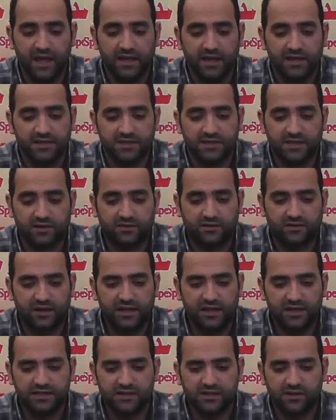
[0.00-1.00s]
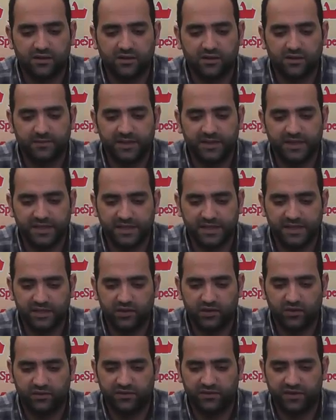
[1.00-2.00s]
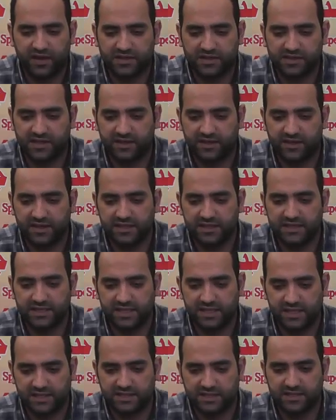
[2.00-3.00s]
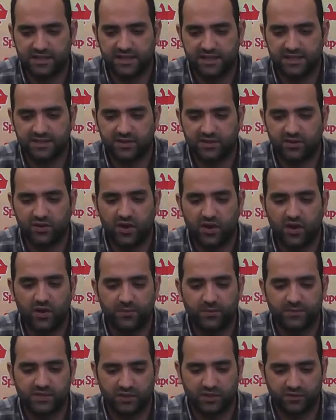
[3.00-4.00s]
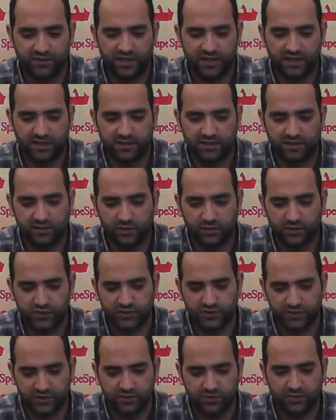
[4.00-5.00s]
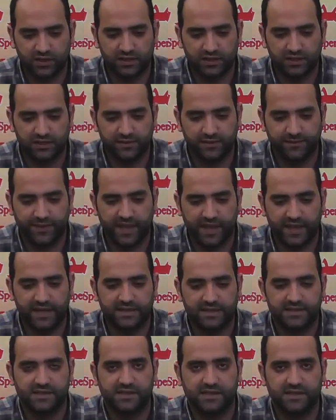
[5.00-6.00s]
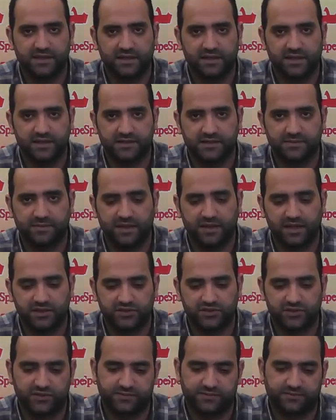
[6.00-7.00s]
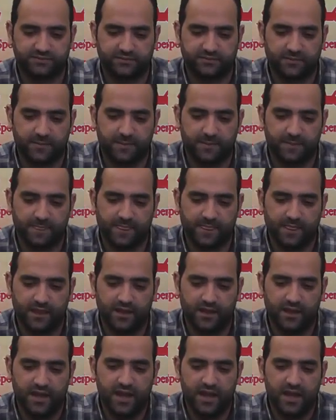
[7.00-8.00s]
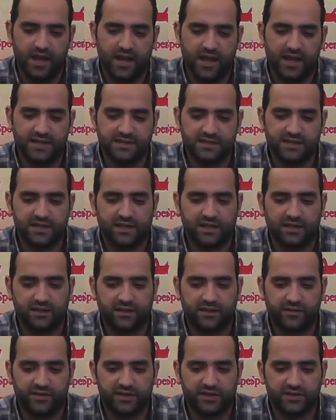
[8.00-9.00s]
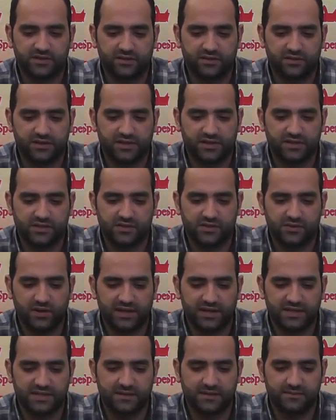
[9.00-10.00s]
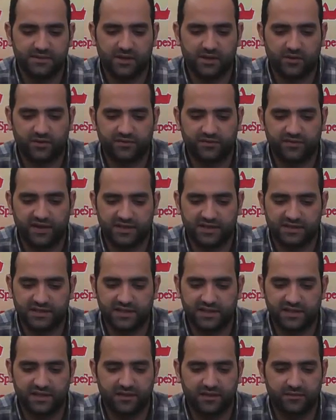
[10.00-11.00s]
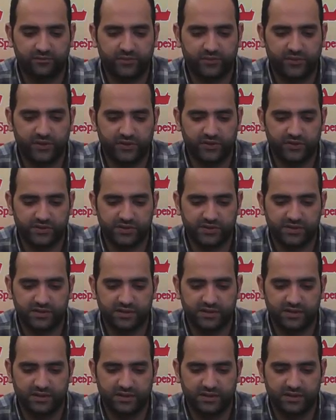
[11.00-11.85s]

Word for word: So let's all be keen on fasting these six days on hopes of getting closer to Allah and attaining His pleasure. Asking Allah the Exalted to accept our fasting prayers